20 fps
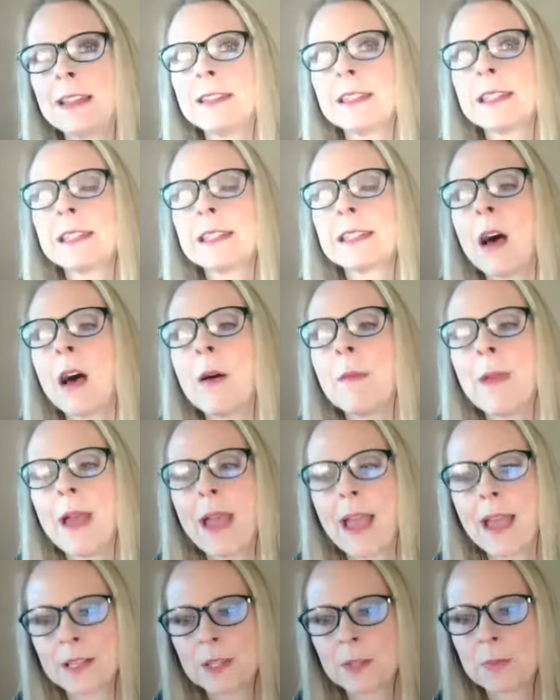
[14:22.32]
some
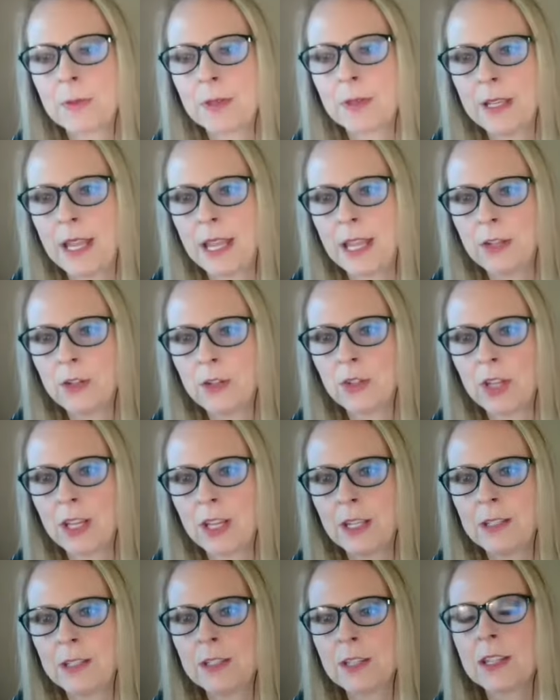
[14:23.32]

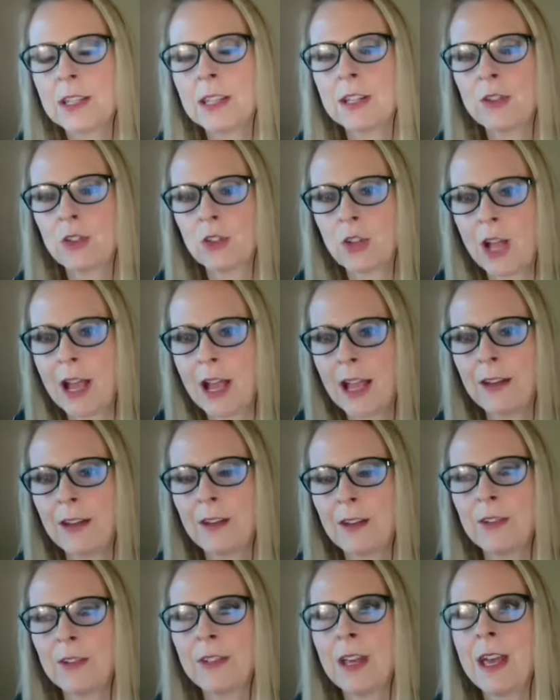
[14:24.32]
explanation to the
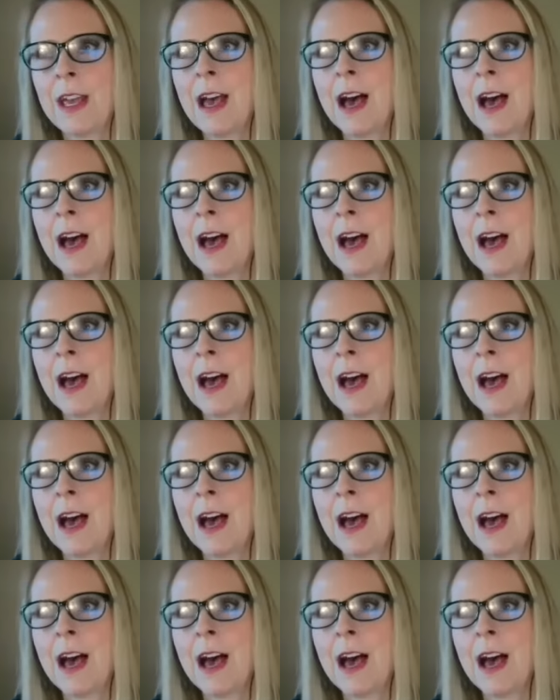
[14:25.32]
child